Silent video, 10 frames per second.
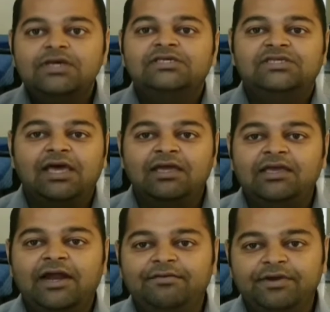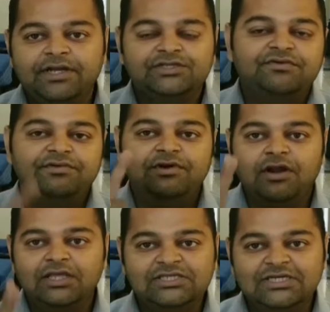Second category is of
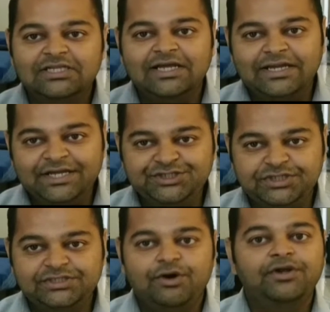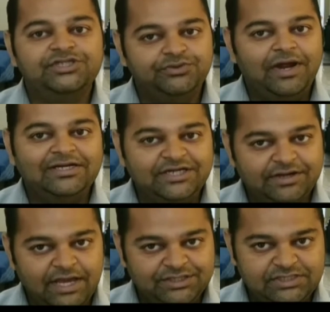neurological conditions or
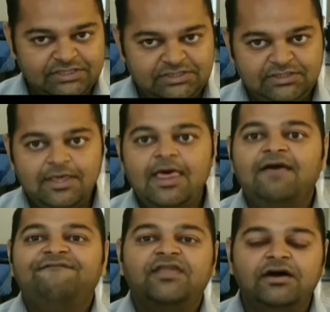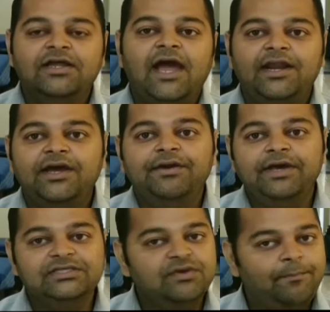geriatric cases. Third category
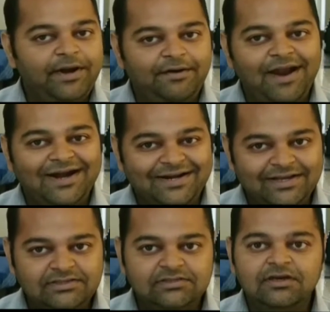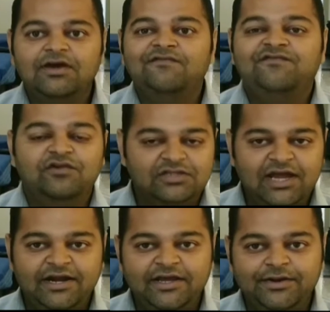is of pediatrics. Fourth
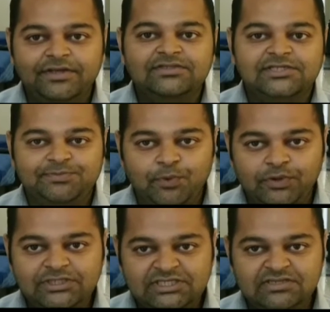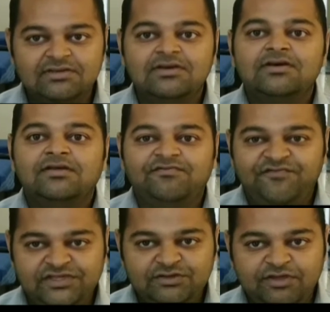category is of sports
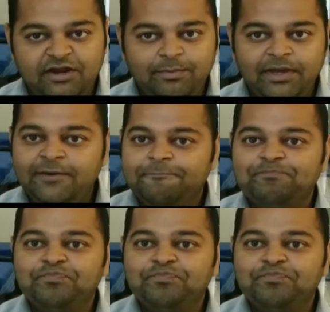physiotherapy.